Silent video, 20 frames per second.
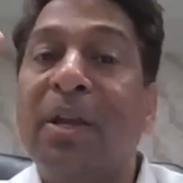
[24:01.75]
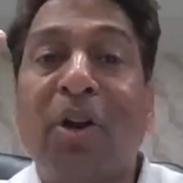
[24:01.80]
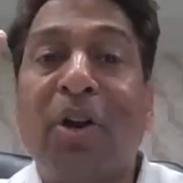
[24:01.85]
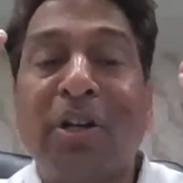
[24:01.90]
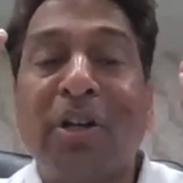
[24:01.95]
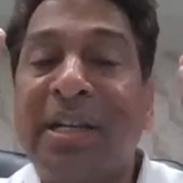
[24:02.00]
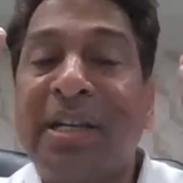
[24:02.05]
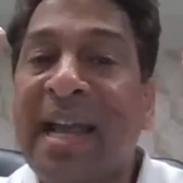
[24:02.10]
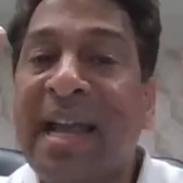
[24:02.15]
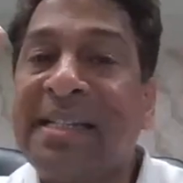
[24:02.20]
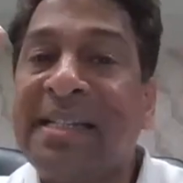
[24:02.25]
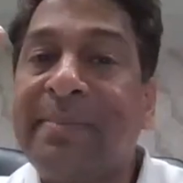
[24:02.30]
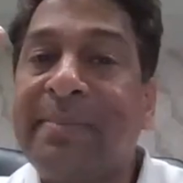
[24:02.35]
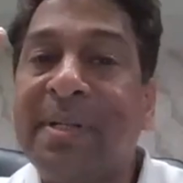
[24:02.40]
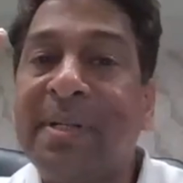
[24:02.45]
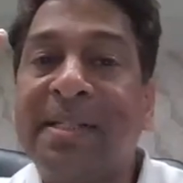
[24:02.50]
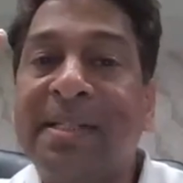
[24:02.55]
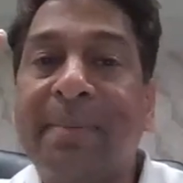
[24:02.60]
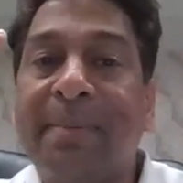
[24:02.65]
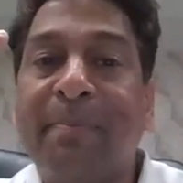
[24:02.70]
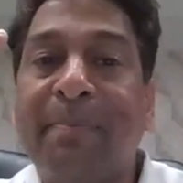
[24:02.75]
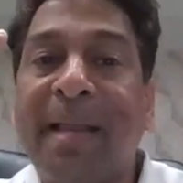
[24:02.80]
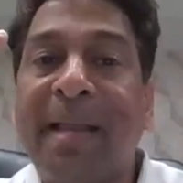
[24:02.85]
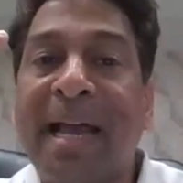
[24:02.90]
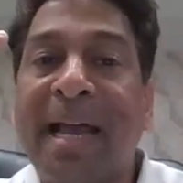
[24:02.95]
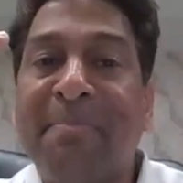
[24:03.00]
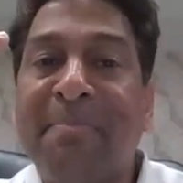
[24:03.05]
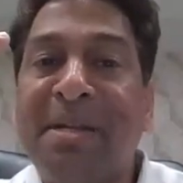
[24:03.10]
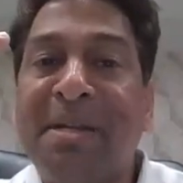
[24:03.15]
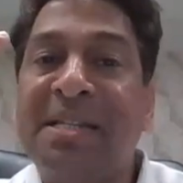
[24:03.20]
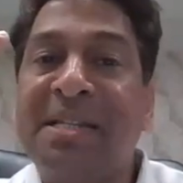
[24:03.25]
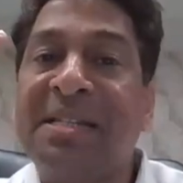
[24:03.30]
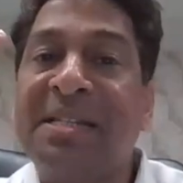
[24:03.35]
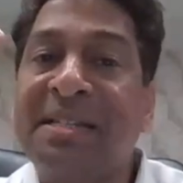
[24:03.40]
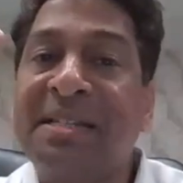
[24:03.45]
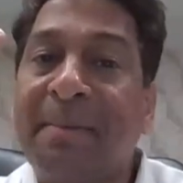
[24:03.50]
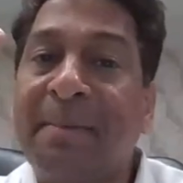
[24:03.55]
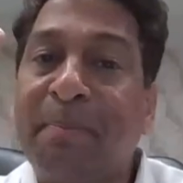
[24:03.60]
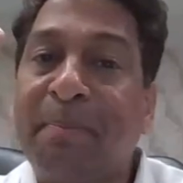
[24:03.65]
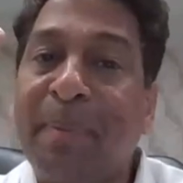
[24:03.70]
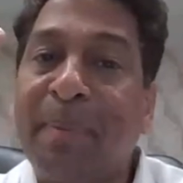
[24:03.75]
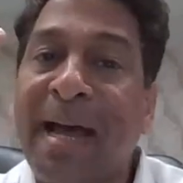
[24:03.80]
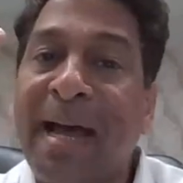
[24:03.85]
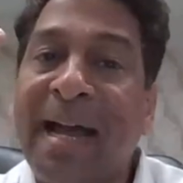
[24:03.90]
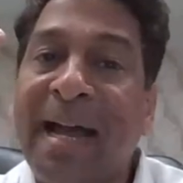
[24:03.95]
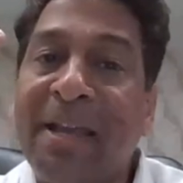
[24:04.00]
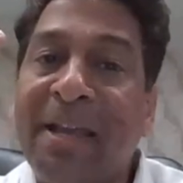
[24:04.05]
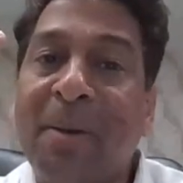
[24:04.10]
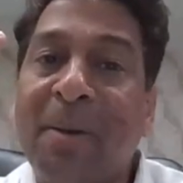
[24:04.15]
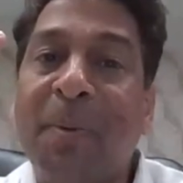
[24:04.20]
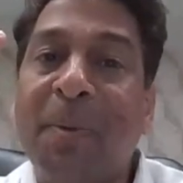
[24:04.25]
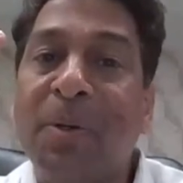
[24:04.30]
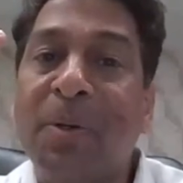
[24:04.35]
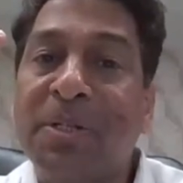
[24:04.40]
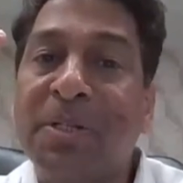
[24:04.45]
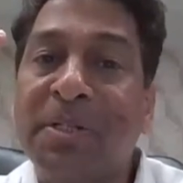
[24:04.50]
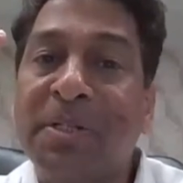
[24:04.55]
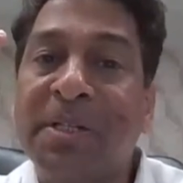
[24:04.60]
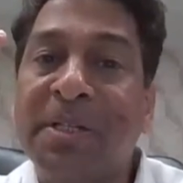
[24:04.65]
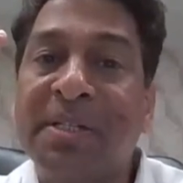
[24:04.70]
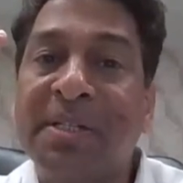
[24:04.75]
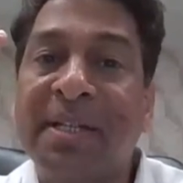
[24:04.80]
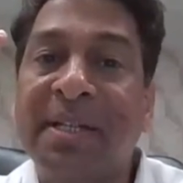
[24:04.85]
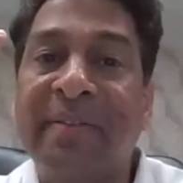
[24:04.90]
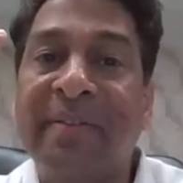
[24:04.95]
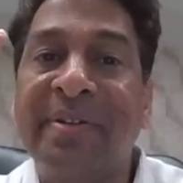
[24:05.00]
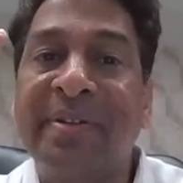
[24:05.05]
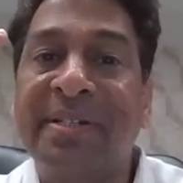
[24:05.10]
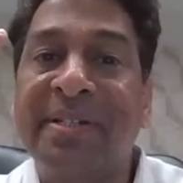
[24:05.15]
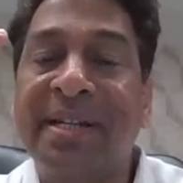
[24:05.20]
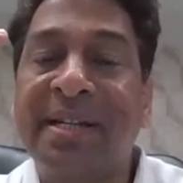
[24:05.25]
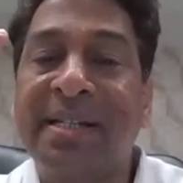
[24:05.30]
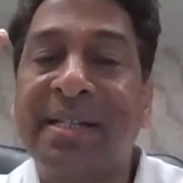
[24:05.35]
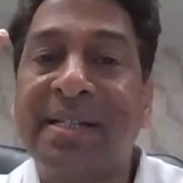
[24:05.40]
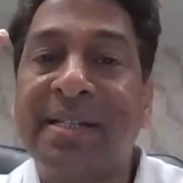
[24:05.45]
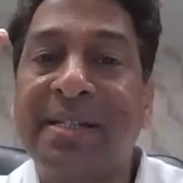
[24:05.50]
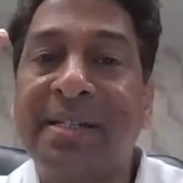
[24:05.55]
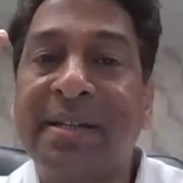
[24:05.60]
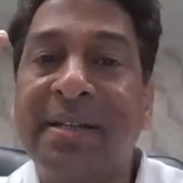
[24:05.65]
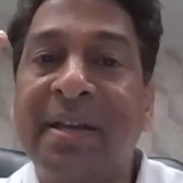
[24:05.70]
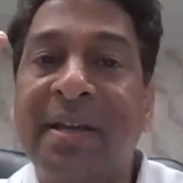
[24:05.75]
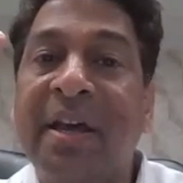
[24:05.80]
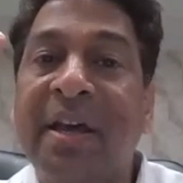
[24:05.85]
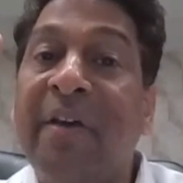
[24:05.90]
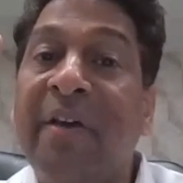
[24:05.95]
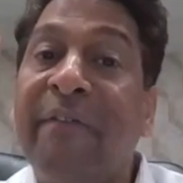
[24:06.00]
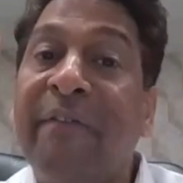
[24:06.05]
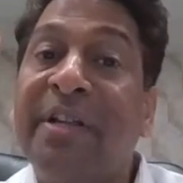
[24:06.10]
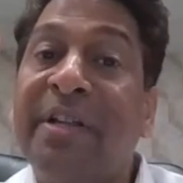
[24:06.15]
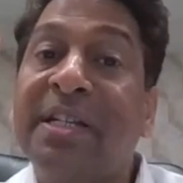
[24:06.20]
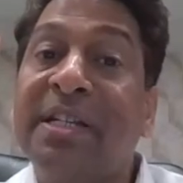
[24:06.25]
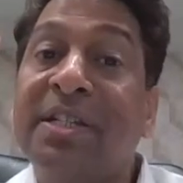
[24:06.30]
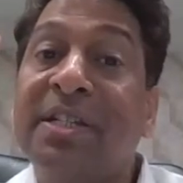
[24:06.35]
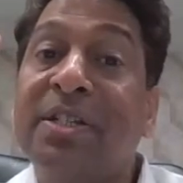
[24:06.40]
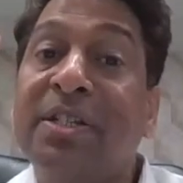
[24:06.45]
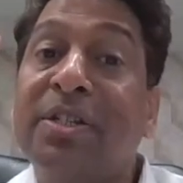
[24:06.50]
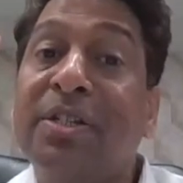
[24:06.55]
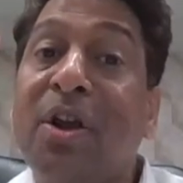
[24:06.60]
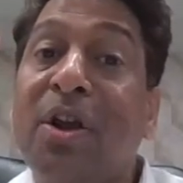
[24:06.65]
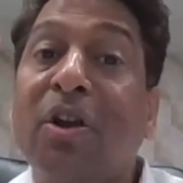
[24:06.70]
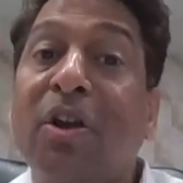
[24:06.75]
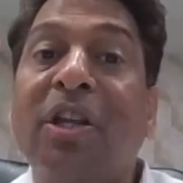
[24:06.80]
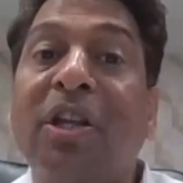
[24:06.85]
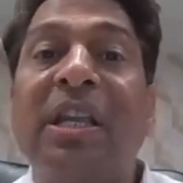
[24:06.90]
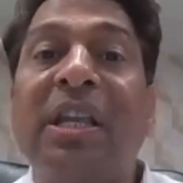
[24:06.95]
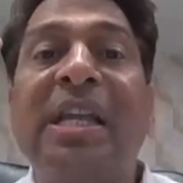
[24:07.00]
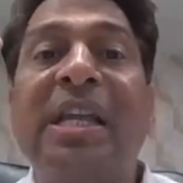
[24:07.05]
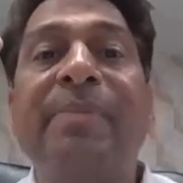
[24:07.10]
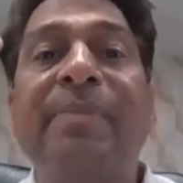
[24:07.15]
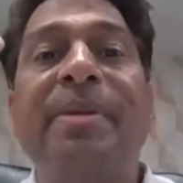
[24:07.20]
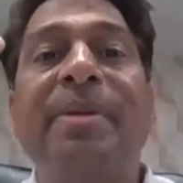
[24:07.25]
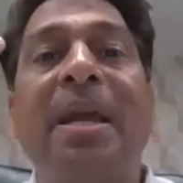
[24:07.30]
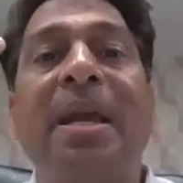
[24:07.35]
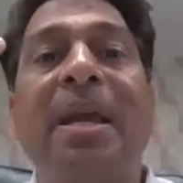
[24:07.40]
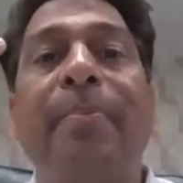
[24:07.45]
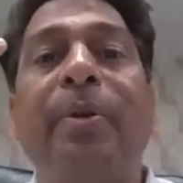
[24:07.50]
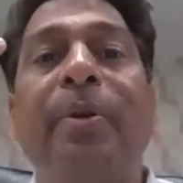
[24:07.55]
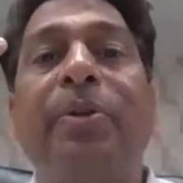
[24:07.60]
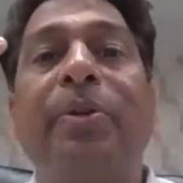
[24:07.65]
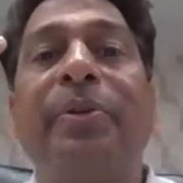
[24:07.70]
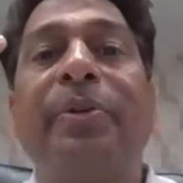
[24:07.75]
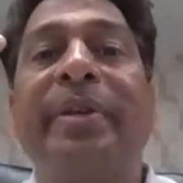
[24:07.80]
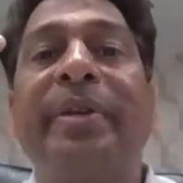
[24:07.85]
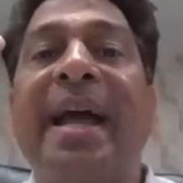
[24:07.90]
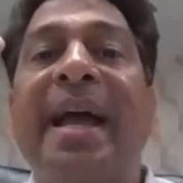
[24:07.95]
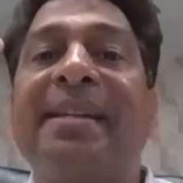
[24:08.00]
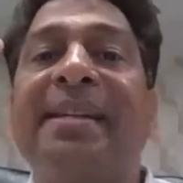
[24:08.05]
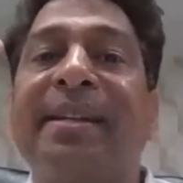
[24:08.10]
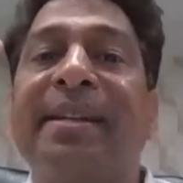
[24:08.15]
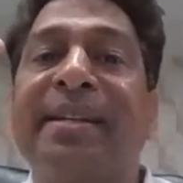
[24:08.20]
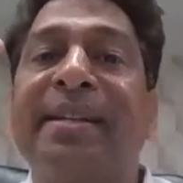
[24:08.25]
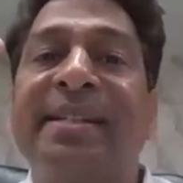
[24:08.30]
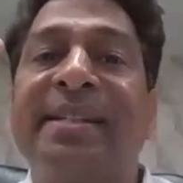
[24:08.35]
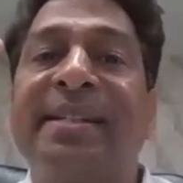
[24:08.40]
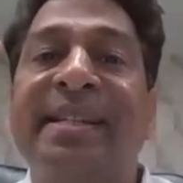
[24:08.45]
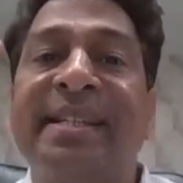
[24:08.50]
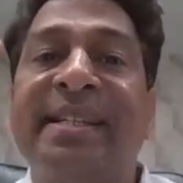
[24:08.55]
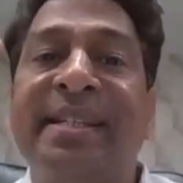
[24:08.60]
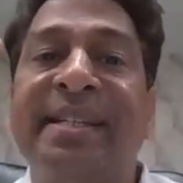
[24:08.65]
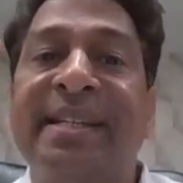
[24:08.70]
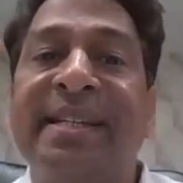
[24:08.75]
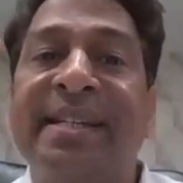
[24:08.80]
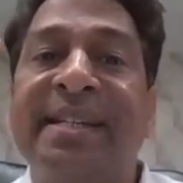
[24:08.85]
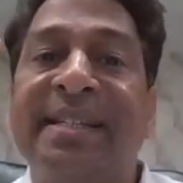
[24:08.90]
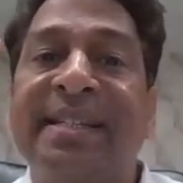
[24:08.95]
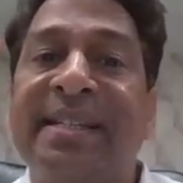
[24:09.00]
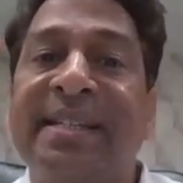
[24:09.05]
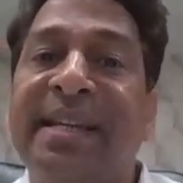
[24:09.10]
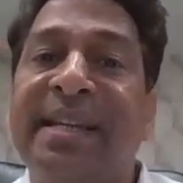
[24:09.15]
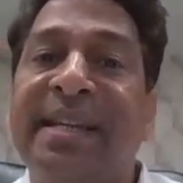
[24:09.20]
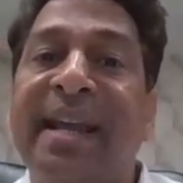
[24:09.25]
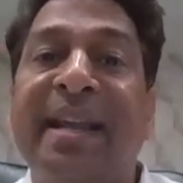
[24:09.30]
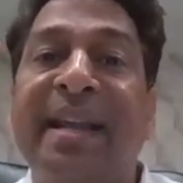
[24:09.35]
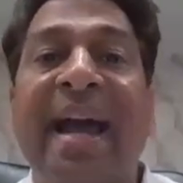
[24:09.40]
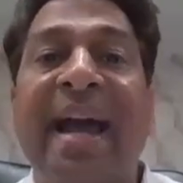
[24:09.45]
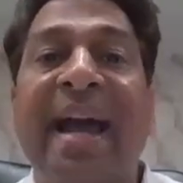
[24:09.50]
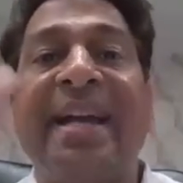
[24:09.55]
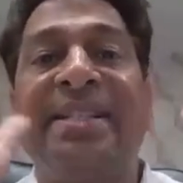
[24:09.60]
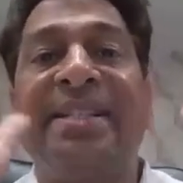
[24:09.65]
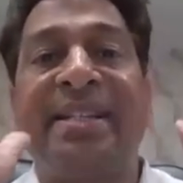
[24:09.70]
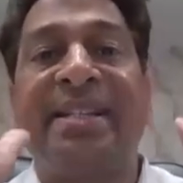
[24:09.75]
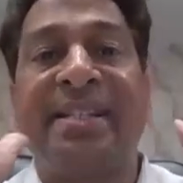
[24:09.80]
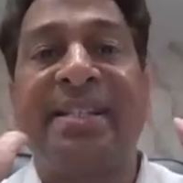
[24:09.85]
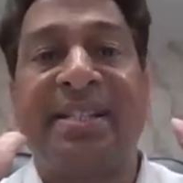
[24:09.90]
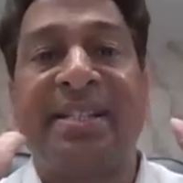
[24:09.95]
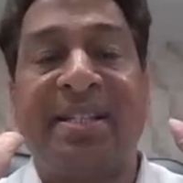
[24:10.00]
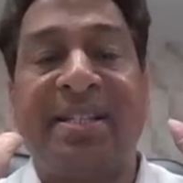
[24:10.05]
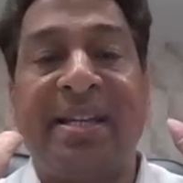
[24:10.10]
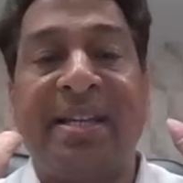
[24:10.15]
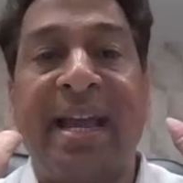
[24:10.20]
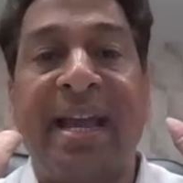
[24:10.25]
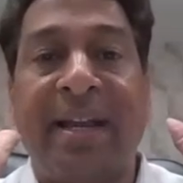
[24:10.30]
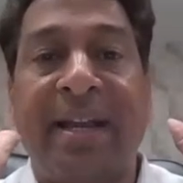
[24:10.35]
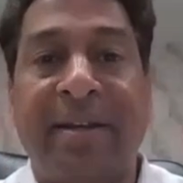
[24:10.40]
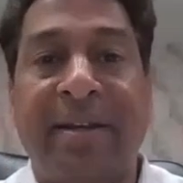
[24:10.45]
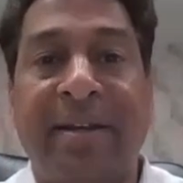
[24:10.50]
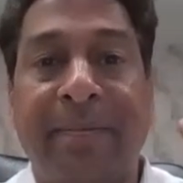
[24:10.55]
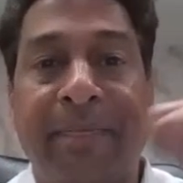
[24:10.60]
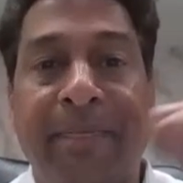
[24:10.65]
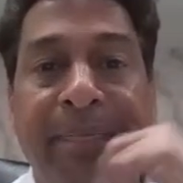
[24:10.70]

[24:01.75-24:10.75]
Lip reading: Non-taxable supply means supply of goods or services which is not liable to tax under CGST and IGST Act.